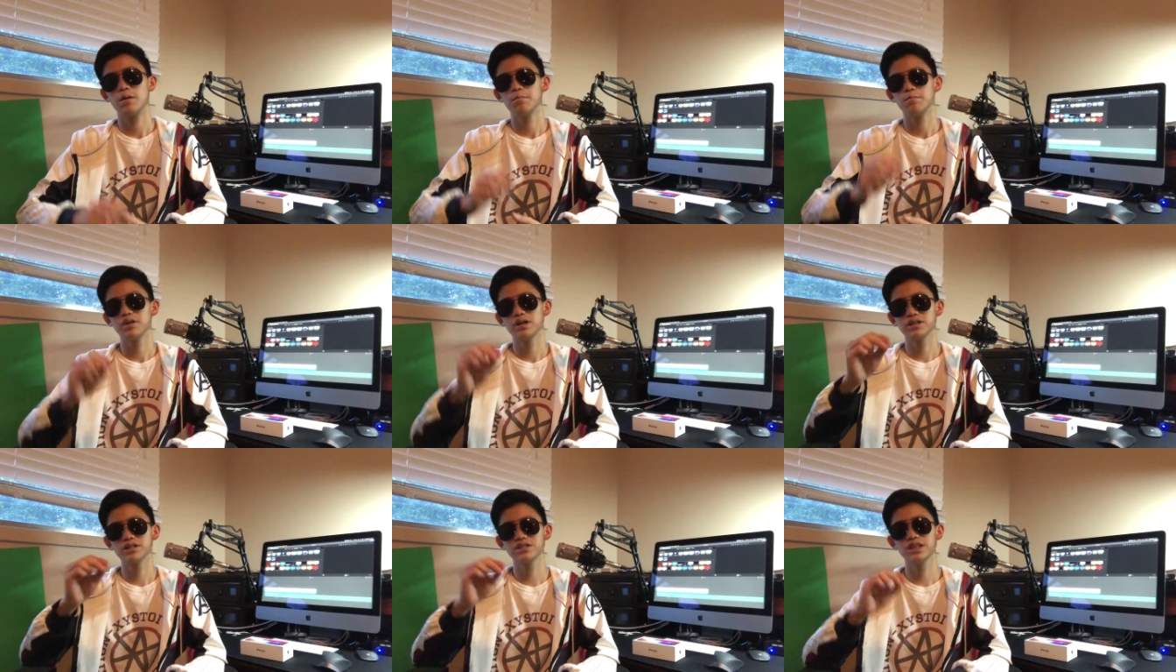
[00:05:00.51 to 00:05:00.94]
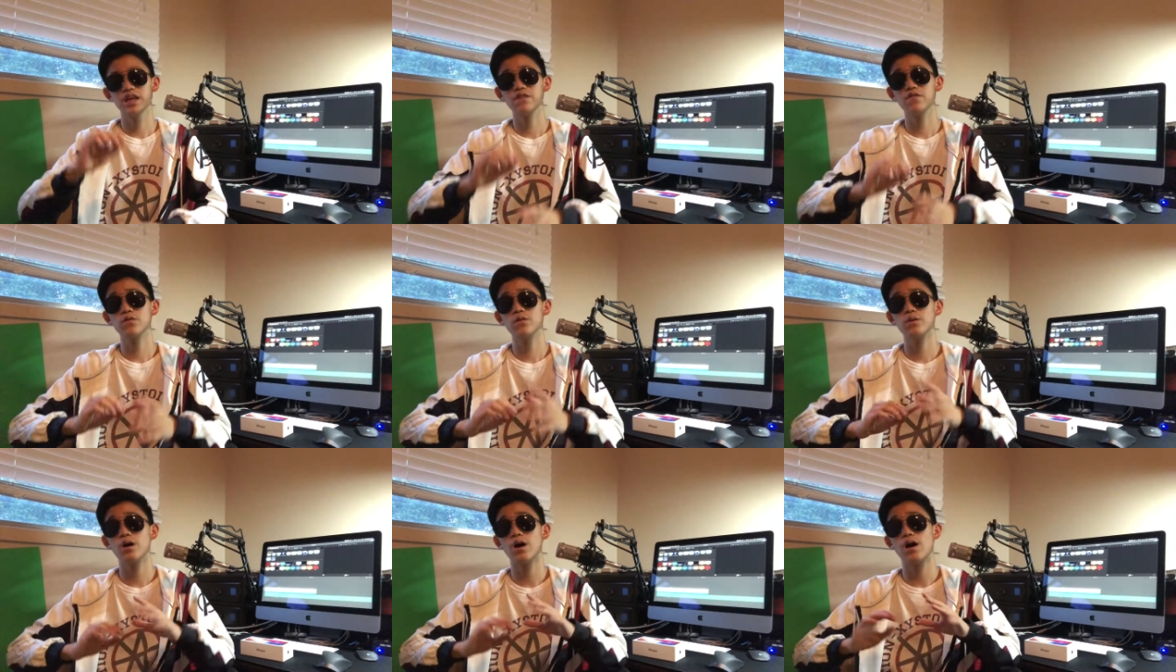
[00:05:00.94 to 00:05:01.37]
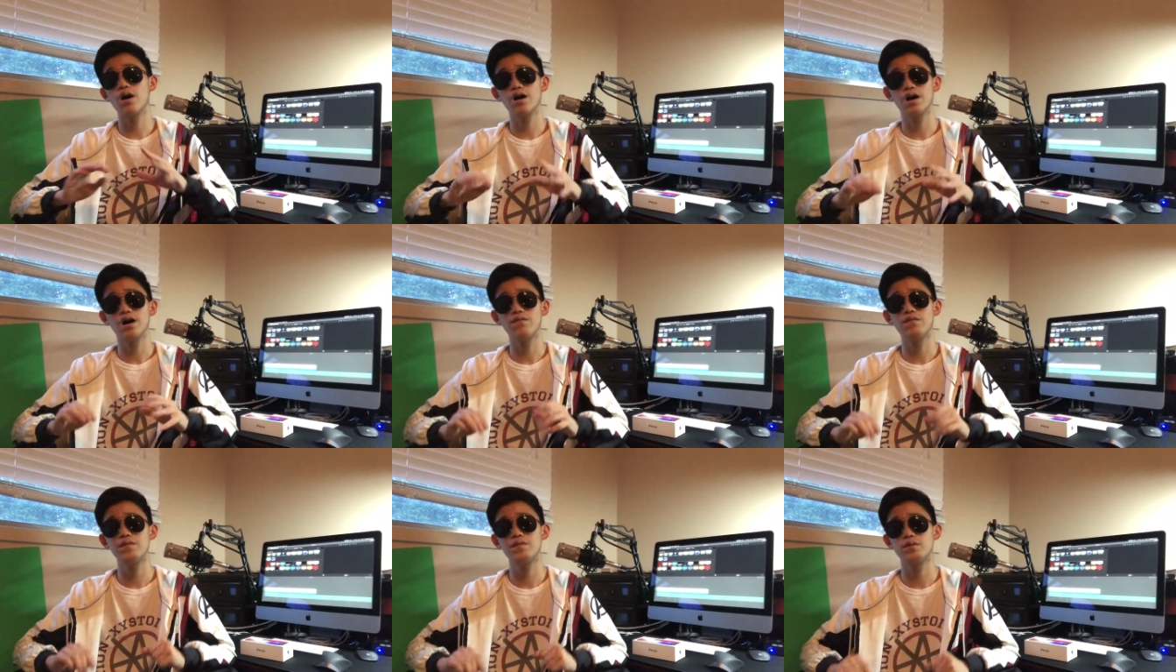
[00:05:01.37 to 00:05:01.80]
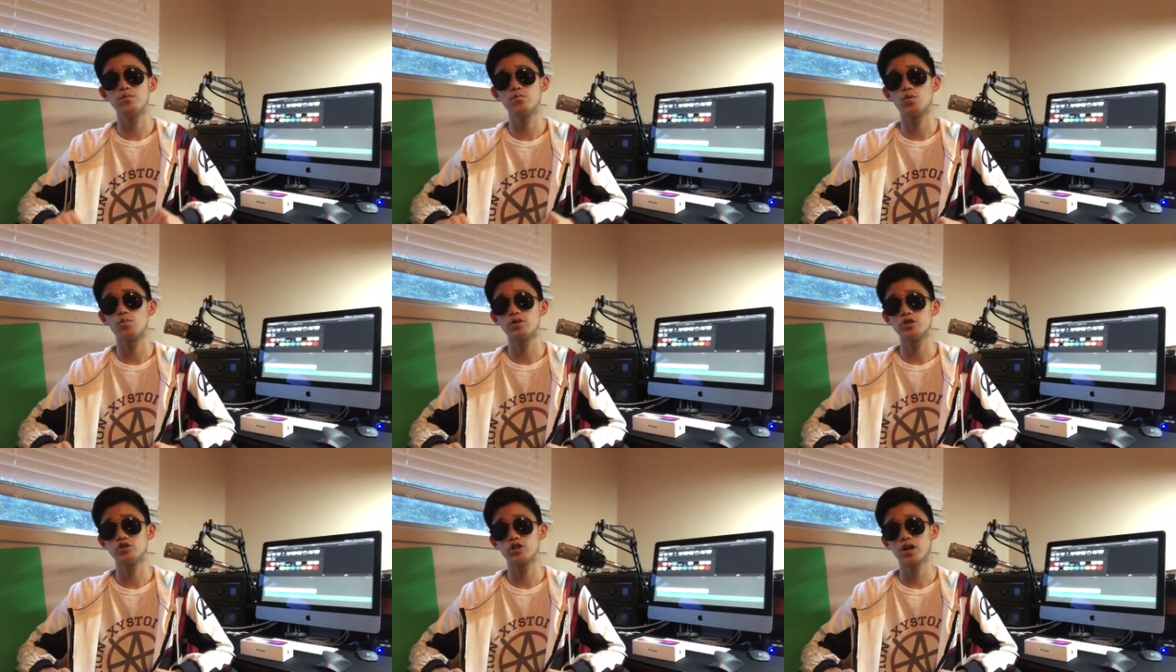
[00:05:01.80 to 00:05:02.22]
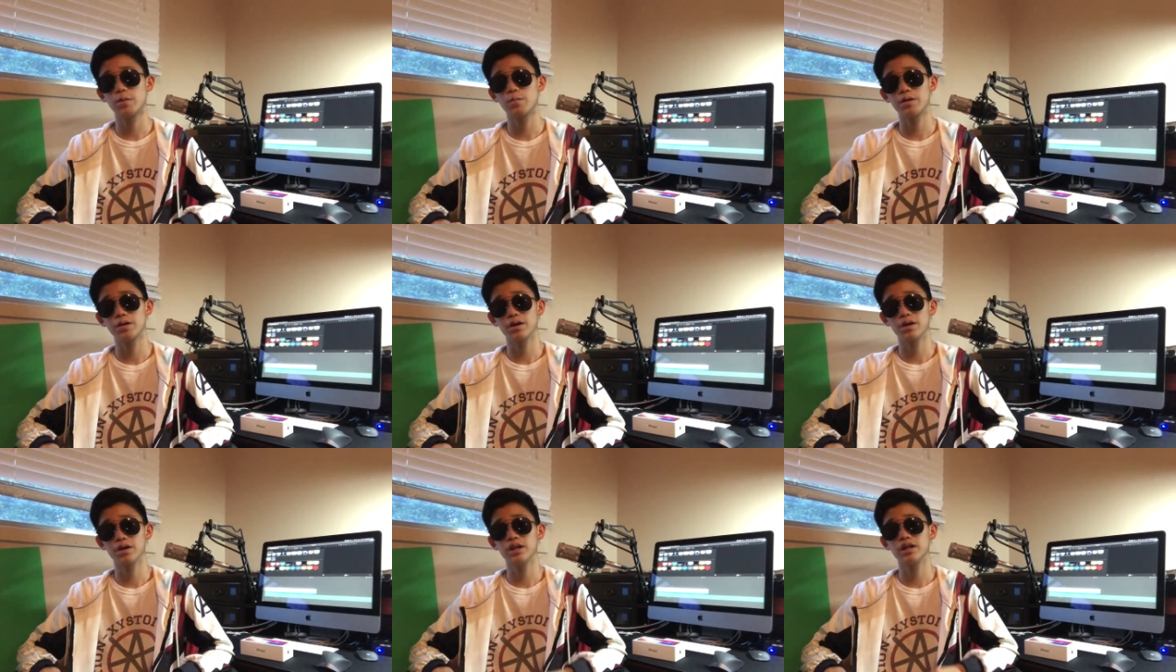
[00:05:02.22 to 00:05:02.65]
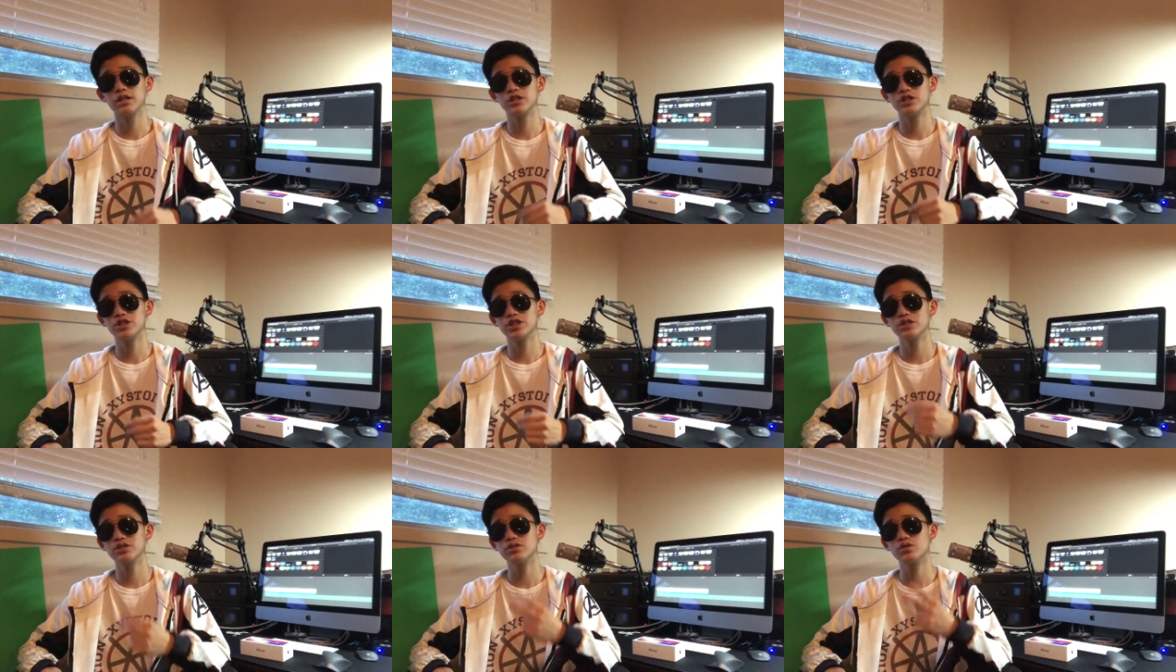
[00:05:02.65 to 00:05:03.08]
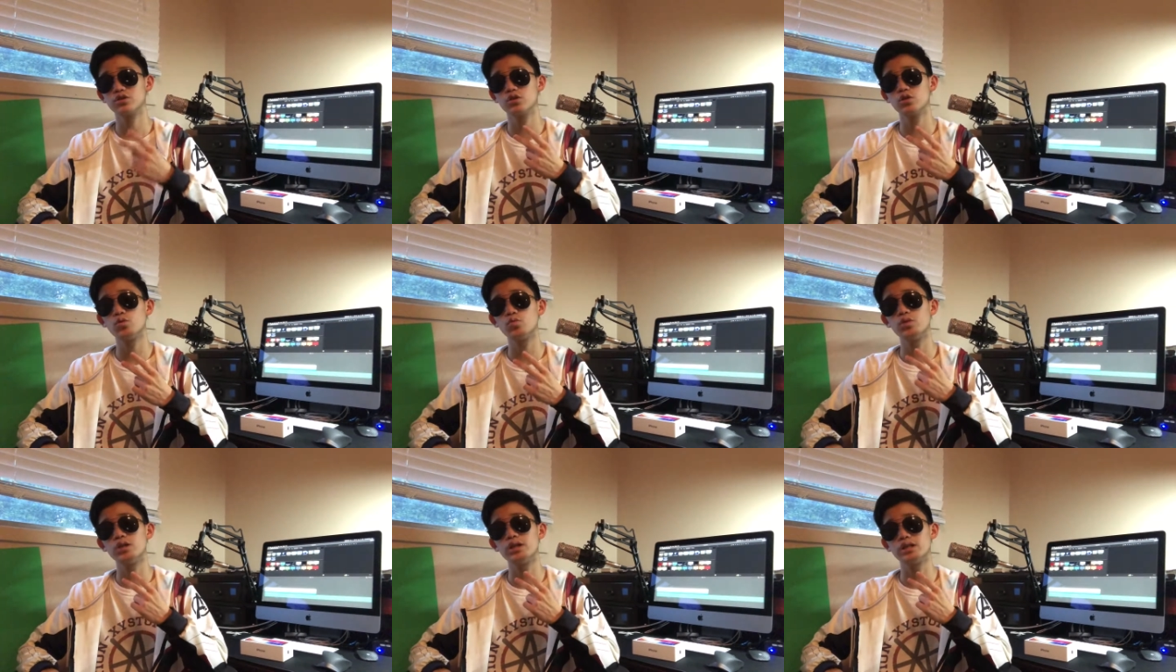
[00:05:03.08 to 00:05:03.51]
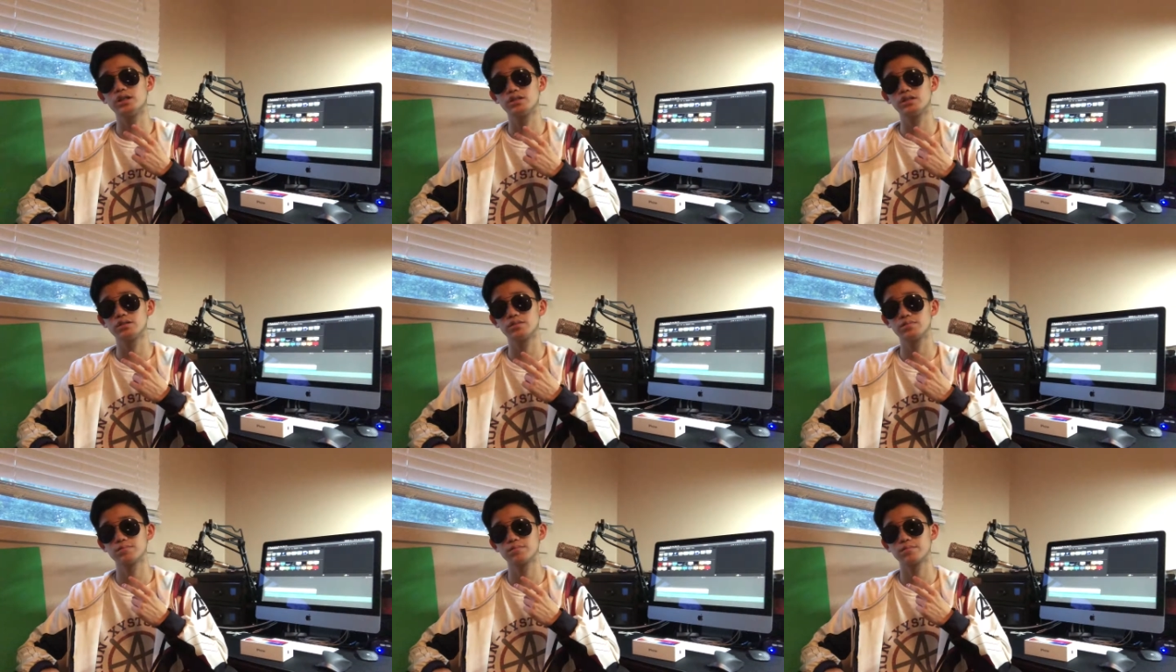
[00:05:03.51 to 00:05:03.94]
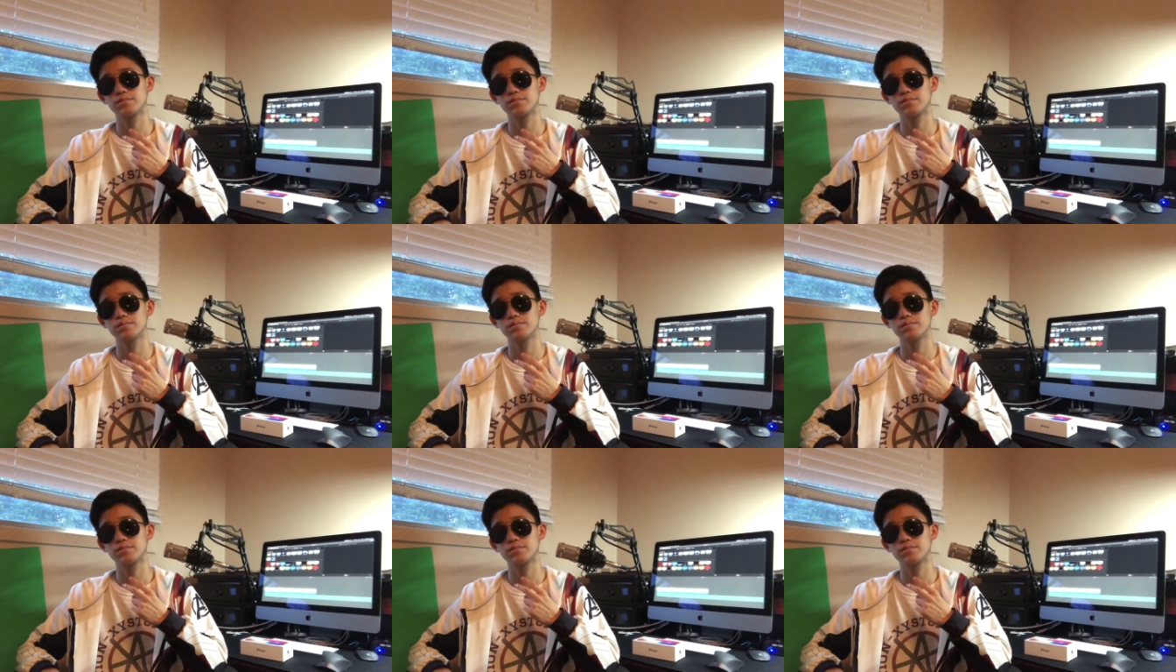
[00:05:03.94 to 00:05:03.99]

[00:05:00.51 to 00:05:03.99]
because the iPhone 11 will be dropping in just 2 weeks.